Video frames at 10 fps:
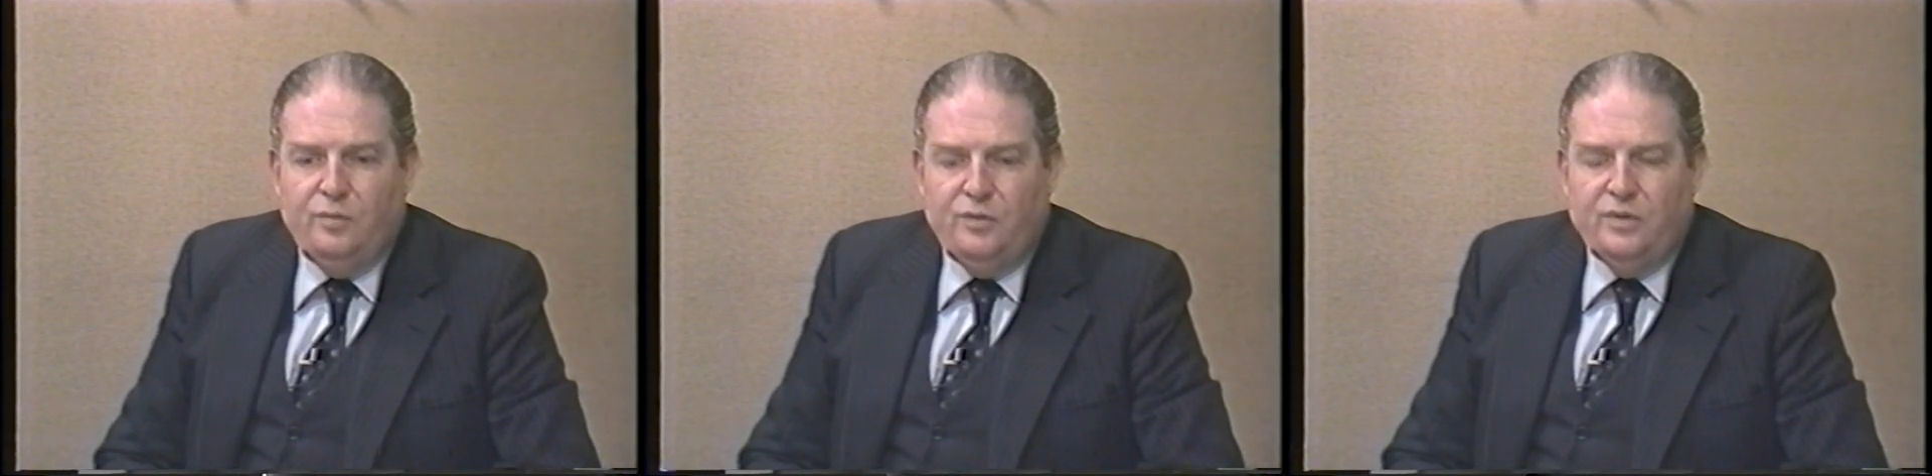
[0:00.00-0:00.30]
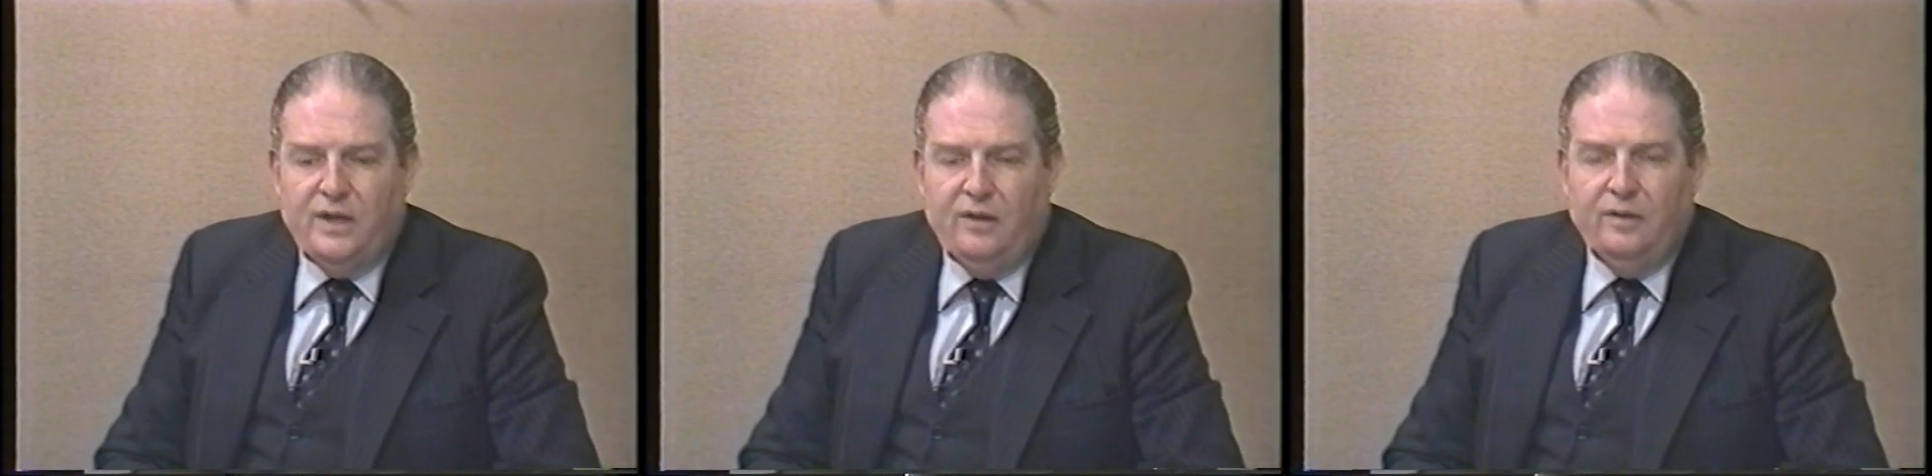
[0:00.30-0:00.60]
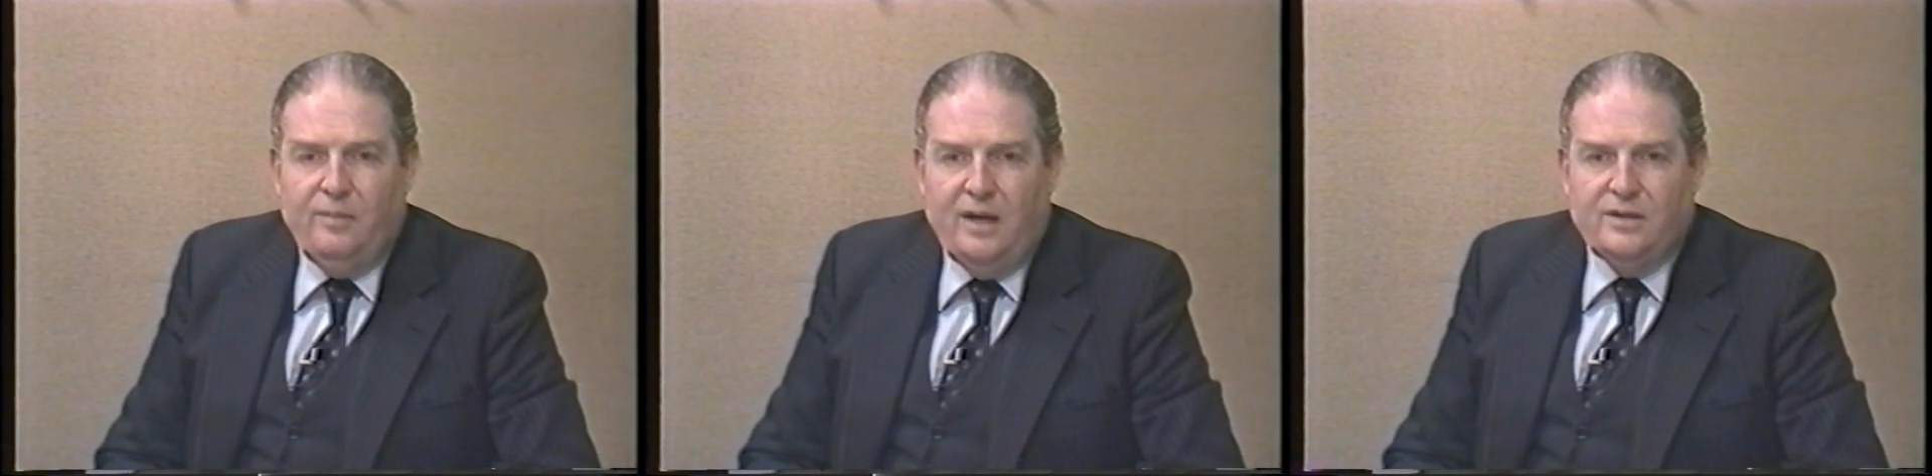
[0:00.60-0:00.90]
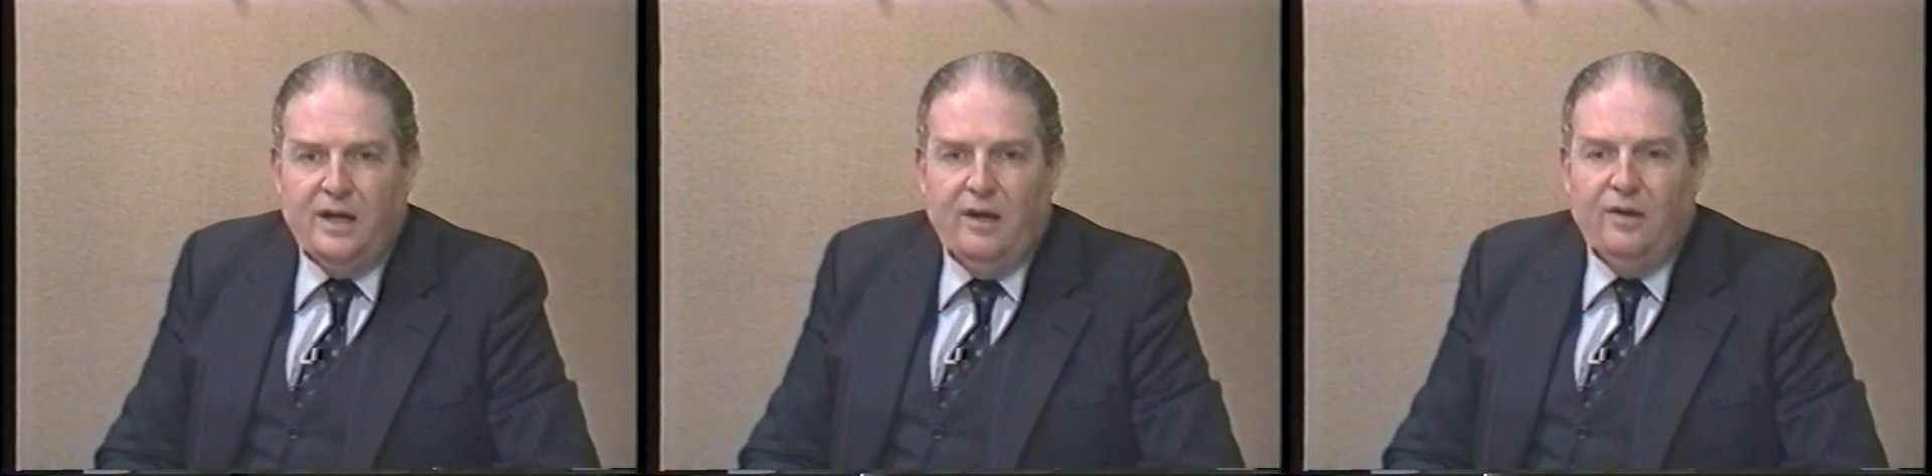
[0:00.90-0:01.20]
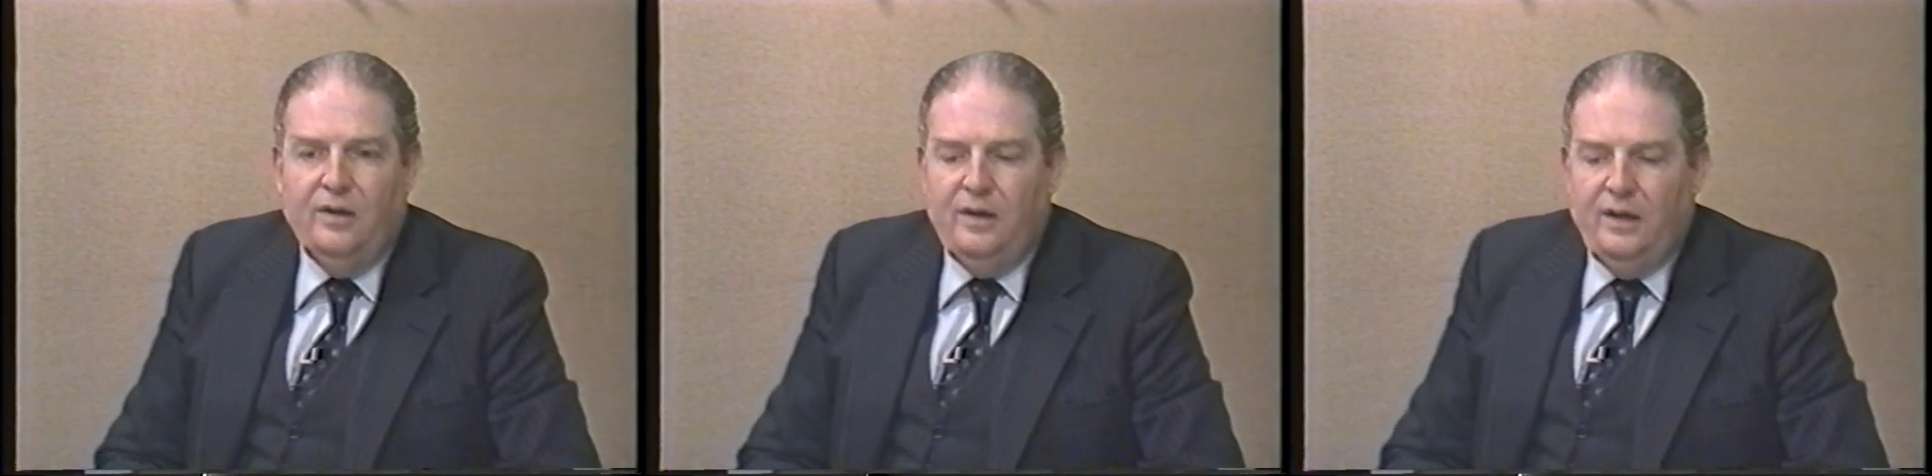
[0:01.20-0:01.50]
which was held in Moscow,
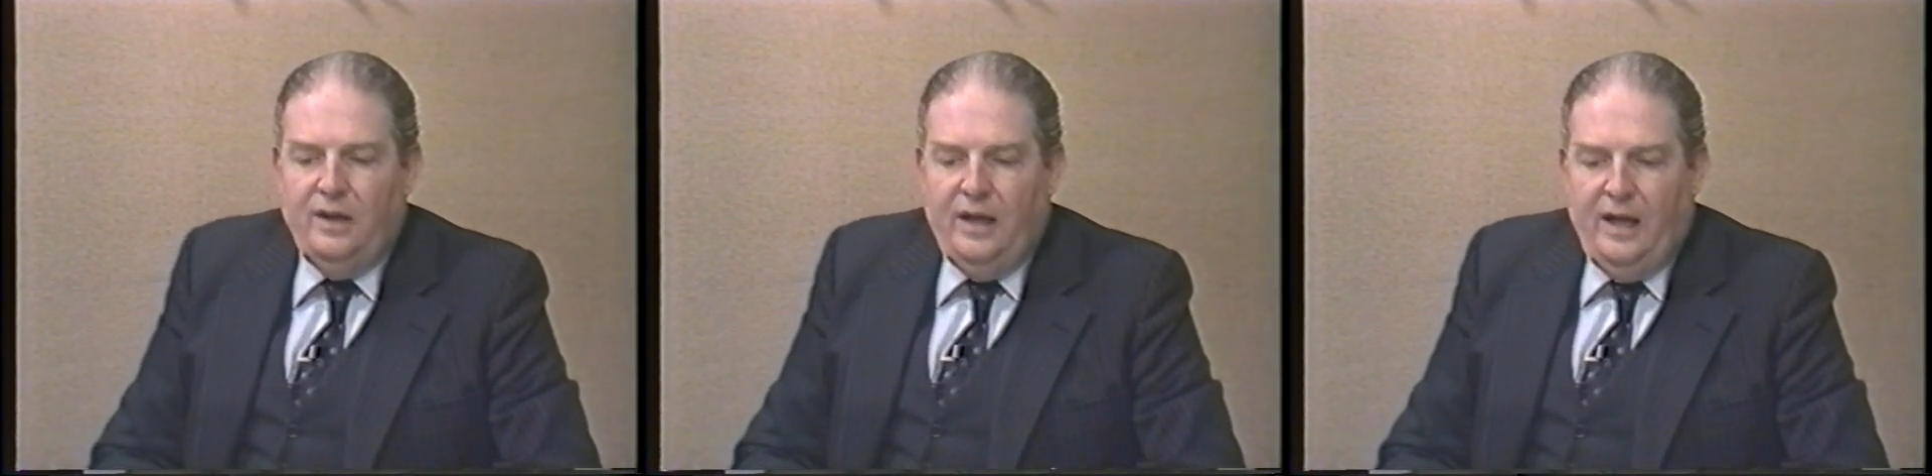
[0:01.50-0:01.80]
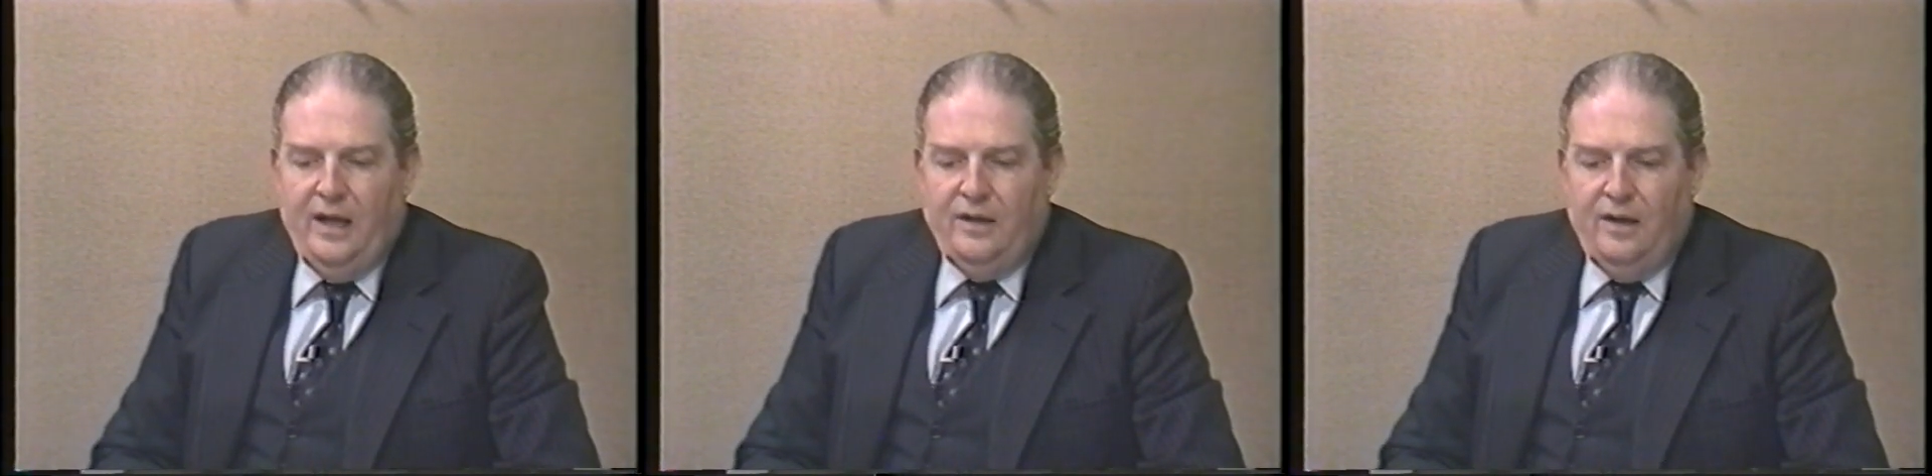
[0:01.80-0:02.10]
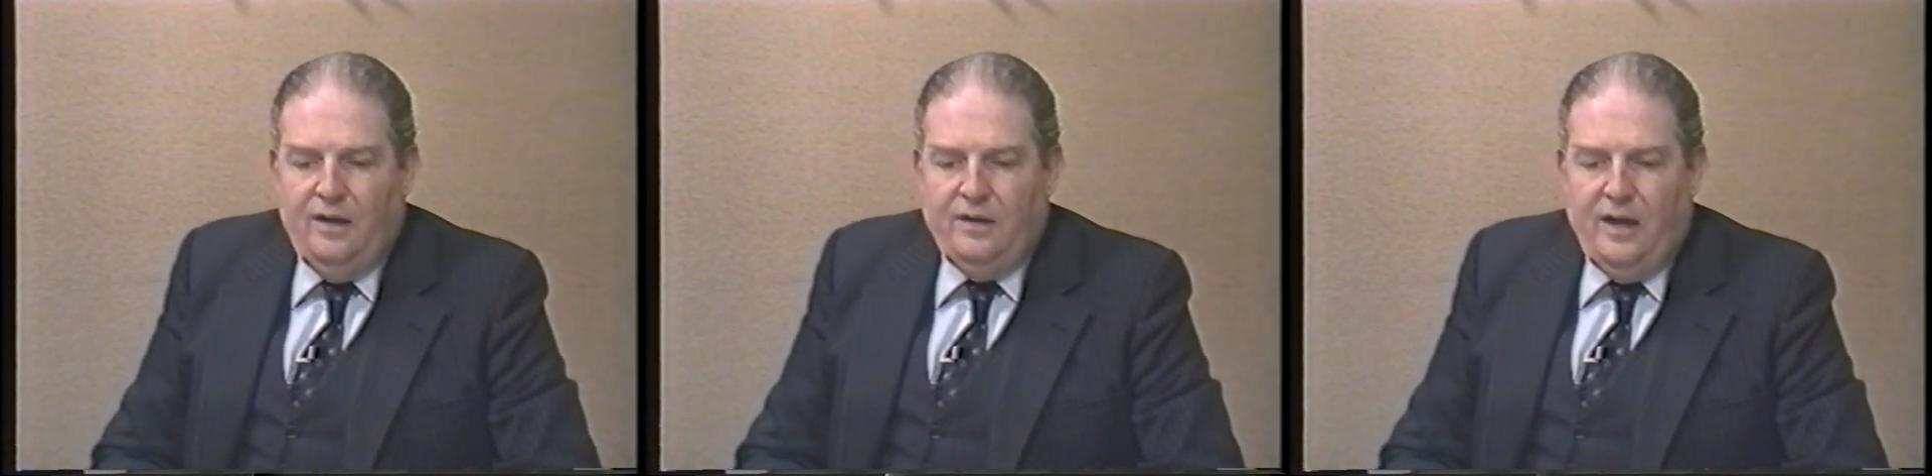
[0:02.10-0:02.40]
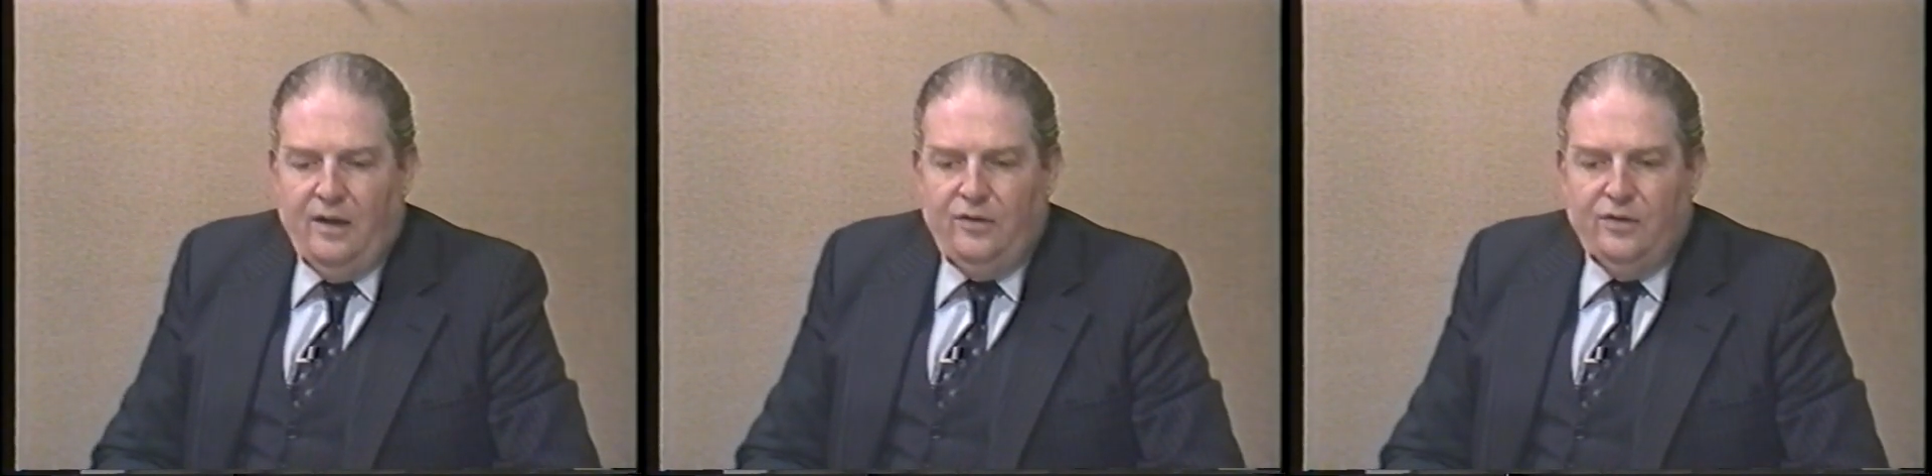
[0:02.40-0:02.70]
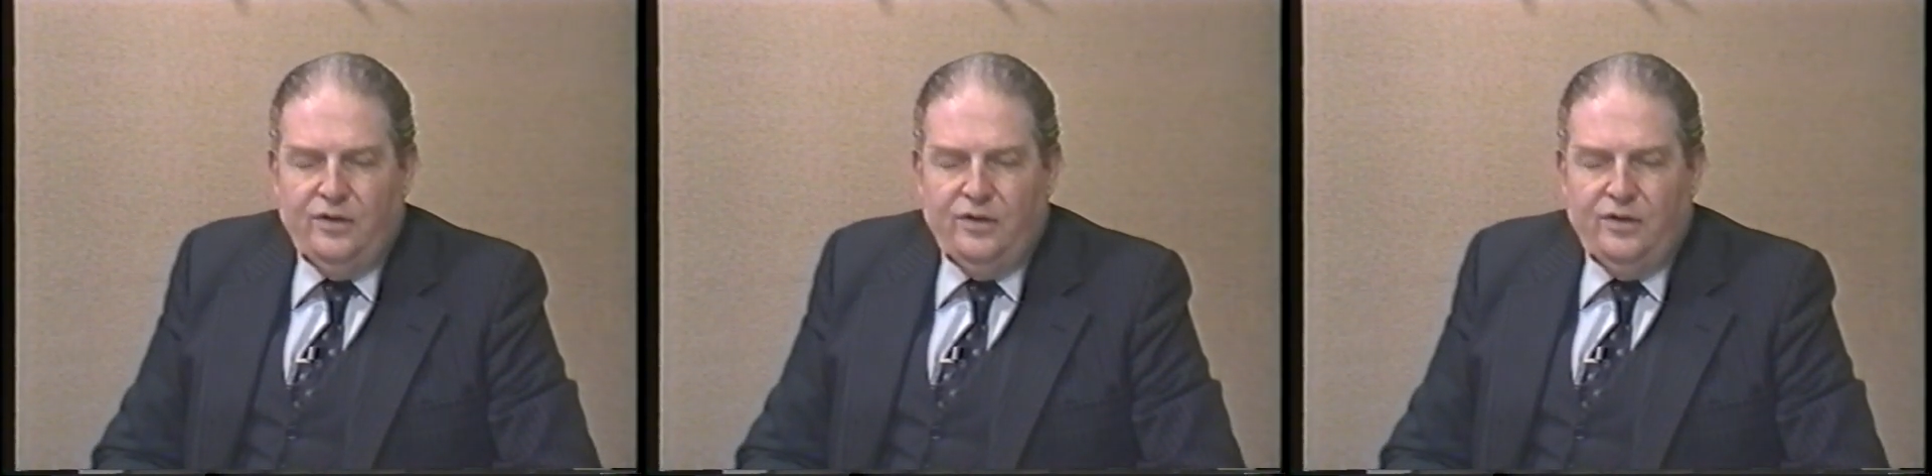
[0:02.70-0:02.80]
and Dr.